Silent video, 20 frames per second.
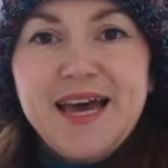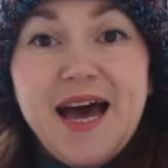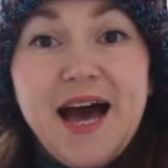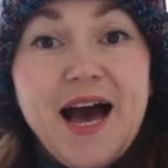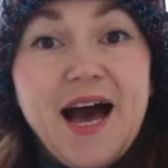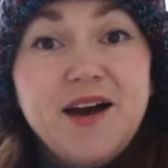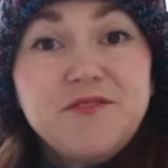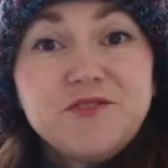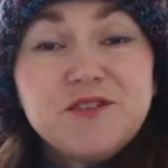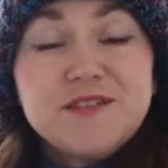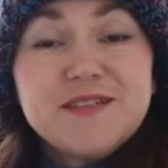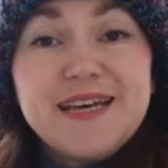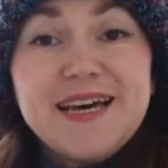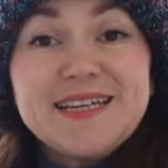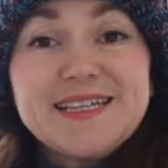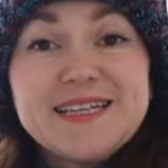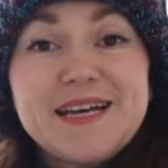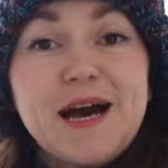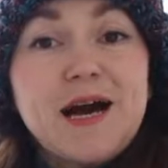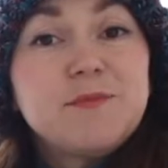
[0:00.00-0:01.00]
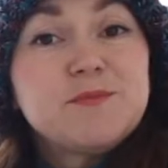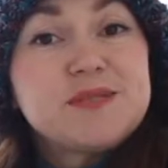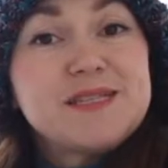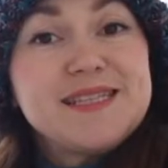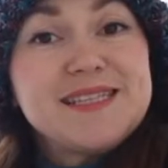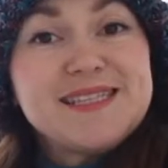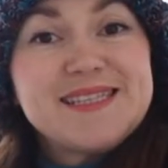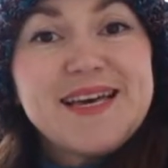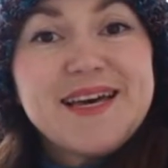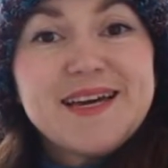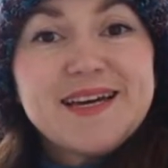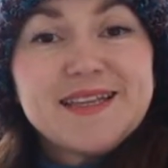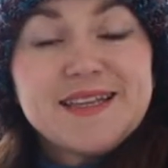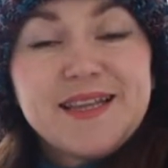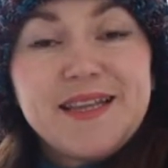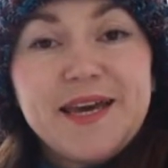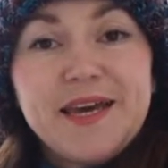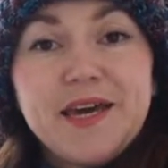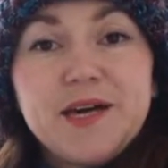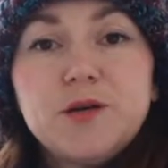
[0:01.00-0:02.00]
After that comes the second
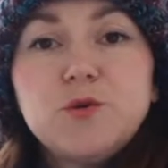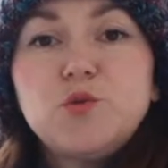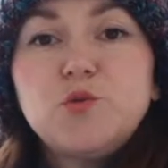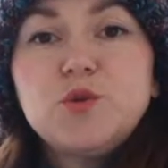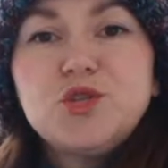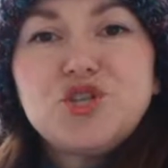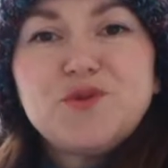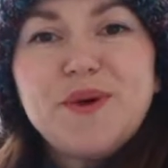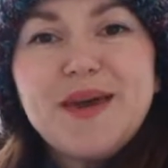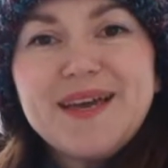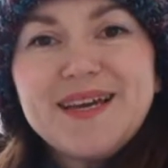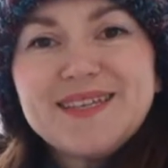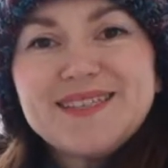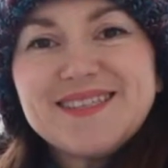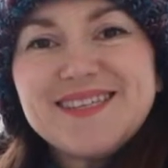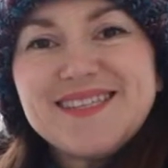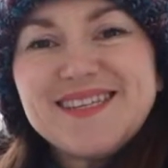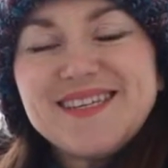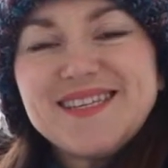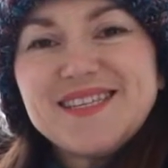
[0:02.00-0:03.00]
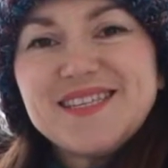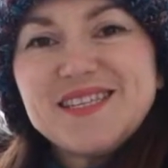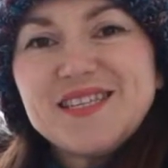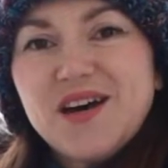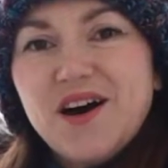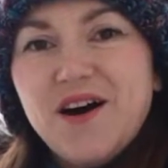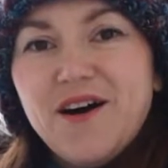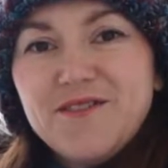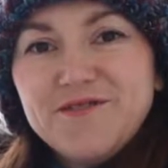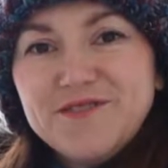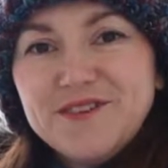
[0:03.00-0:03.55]
layer, which may consist of